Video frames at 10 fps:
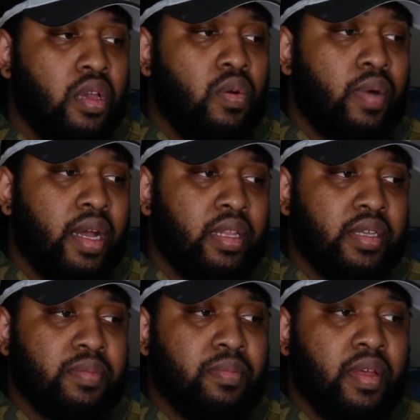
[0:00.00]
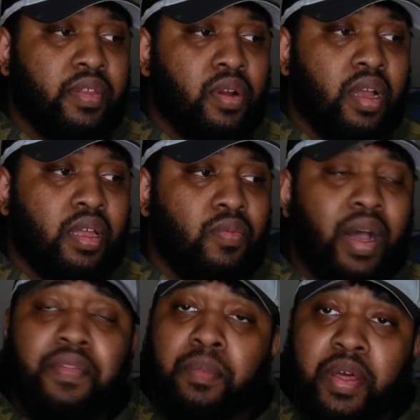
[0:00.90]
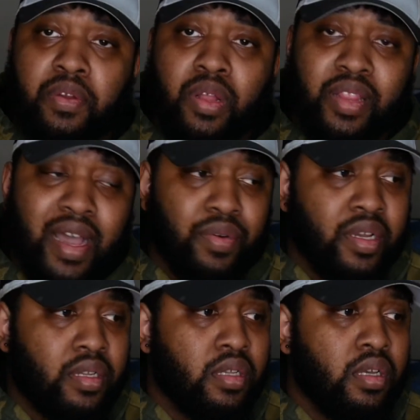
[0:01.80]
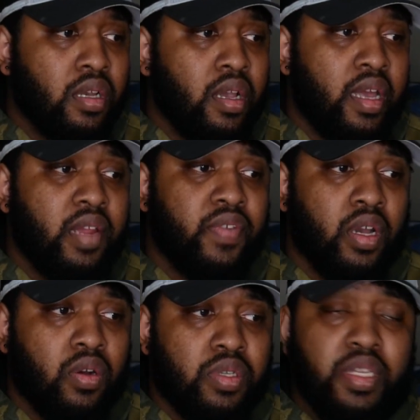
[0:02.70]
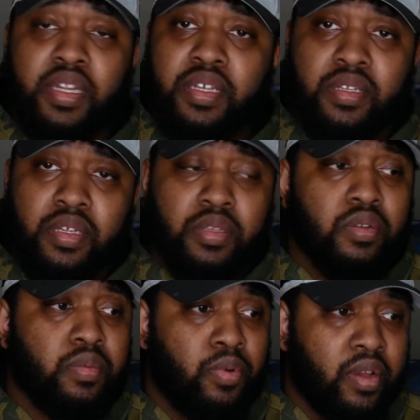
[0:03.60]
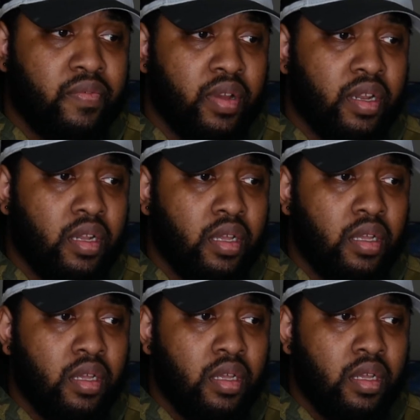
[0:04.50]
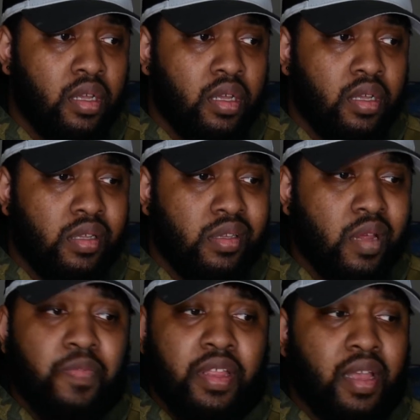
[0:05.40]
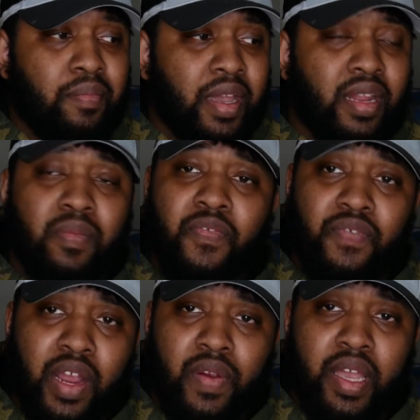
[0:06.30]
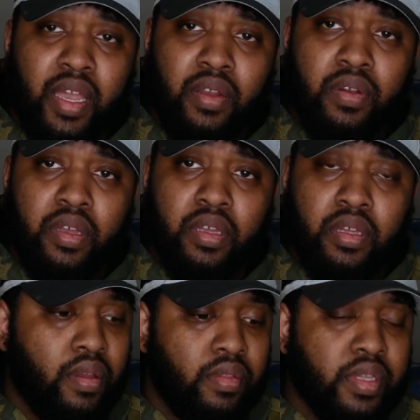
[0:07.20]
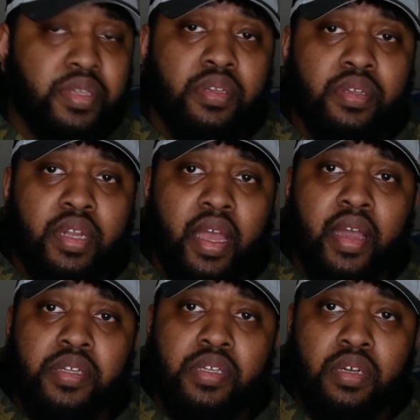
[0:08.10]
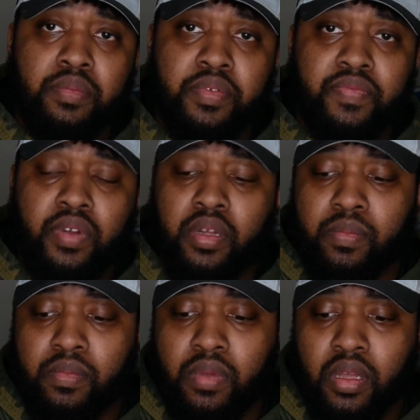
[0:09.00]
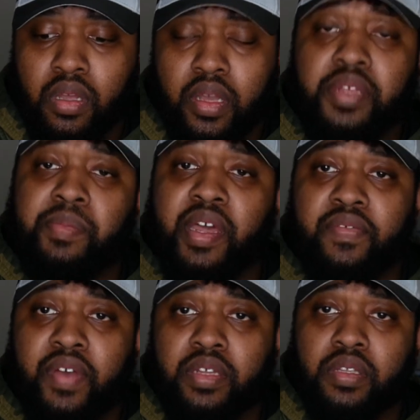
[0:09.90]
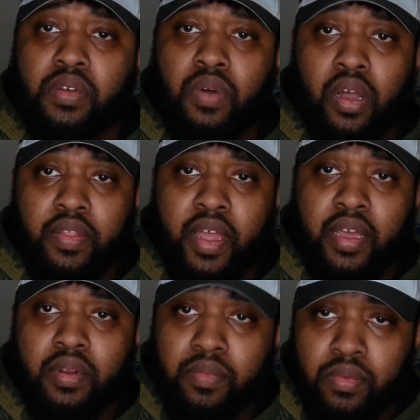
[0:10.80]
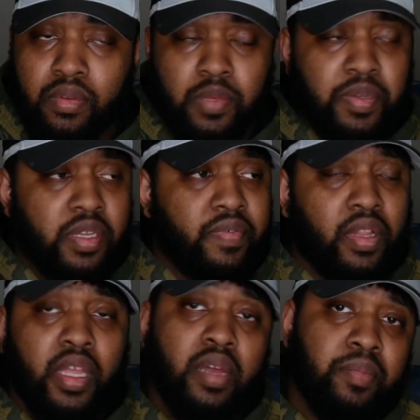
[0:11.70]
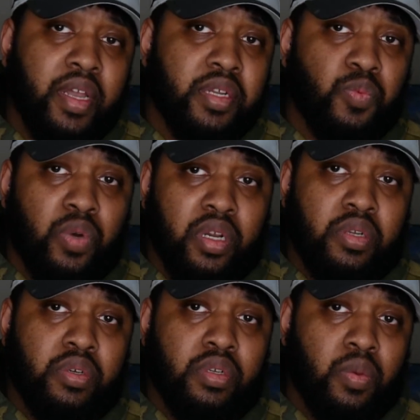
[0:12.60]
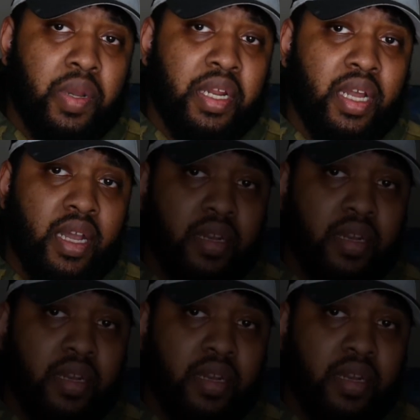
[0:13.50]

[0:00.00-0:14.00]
while the mother allowed it, and even hosted his sister's boyfriend, something that made him very angry. This is an excerpt from his manifesto on that, specifically on page 129.